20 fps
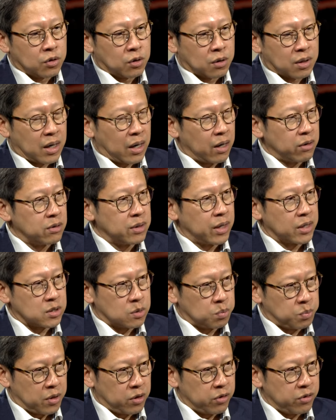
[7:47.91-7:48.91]
your current
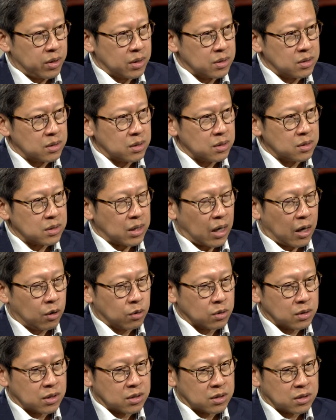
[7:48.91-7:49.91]
experience is?
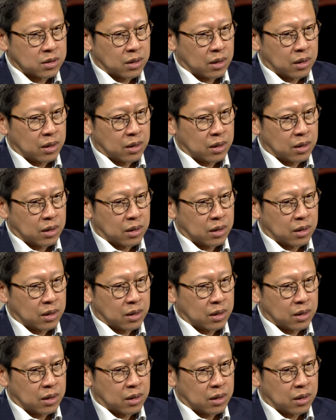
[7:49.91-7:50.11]
How does